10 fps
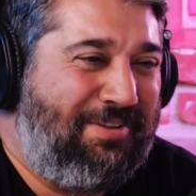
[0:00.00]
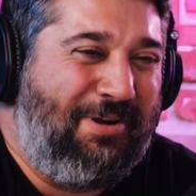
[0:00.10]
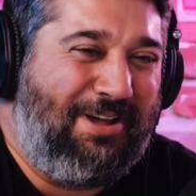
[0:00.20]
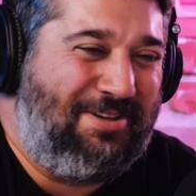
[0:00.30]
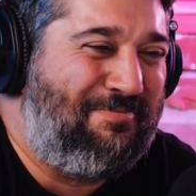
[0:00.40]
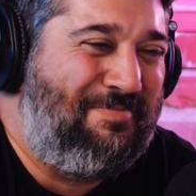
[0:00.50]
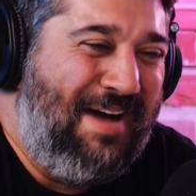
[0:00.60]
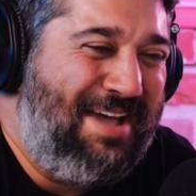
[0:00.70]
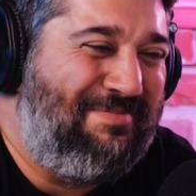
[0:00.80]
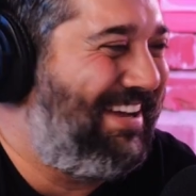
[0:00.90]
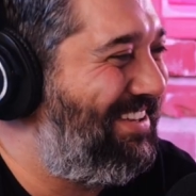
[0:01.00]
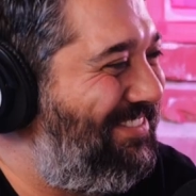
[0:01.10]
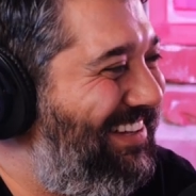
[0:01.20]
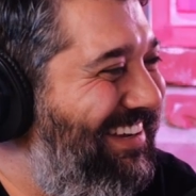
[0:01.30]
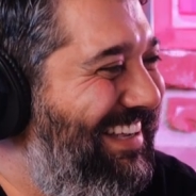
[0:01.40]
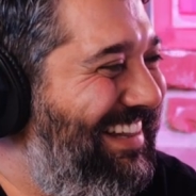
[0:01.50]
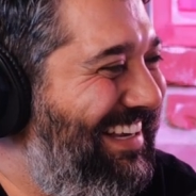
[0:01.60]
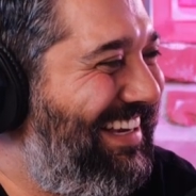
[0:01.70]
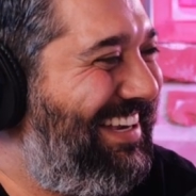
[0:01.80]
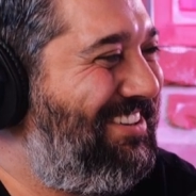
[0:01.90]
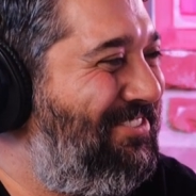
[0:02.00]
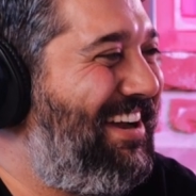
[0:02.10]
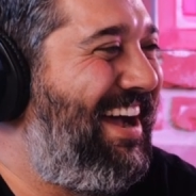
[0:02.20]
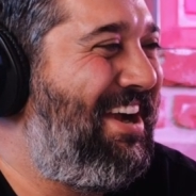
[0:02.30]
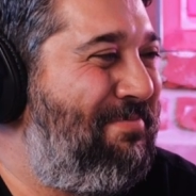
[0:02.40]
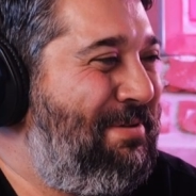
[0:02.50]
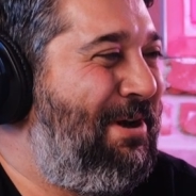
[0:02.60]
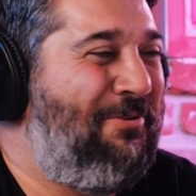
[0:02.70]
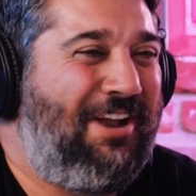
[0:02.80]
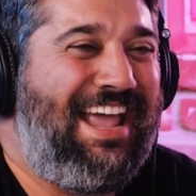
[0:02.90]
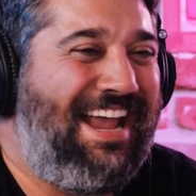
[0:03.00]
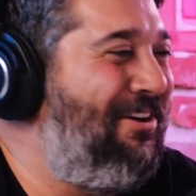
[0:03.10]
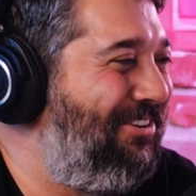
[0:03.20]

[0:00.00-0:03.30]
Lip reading: probably my biggest flaw. I think I just want to hire people I want to hang out